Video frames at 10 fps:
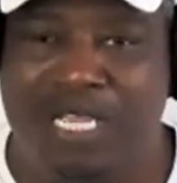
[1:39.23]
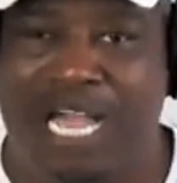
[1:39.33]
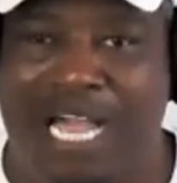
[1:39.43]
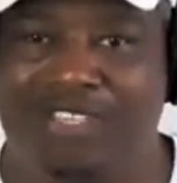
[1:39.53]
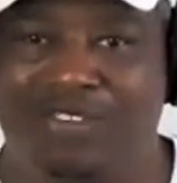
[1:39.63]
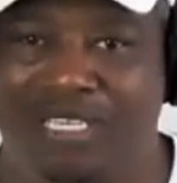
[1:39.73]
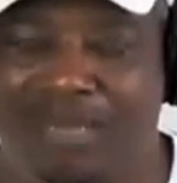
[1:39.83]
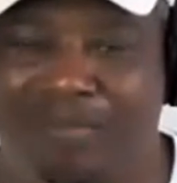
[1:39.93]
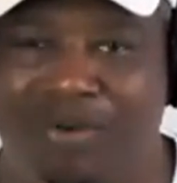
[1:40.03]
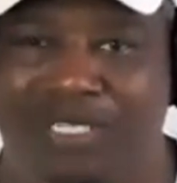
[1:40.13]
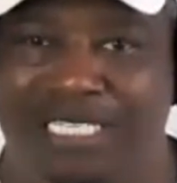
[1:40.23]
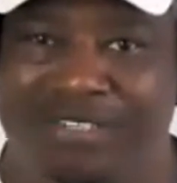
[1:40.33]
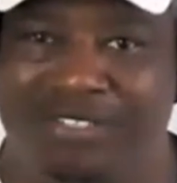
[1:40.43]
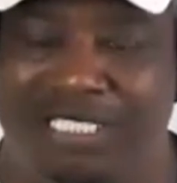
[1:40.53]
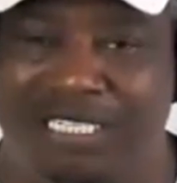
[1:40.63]
how you can get more
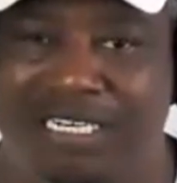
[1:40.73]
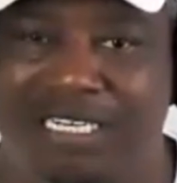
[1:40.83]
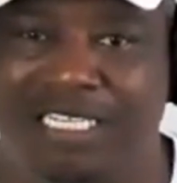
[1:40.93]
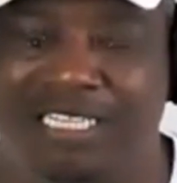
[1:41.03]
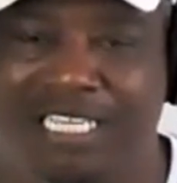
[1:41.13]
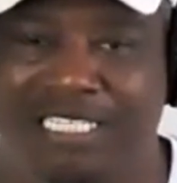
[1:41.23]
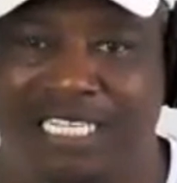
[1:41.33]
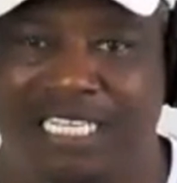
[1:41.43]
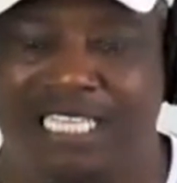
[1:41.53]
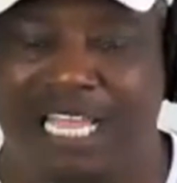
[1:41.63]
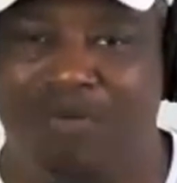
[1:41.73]
deals done and things like that.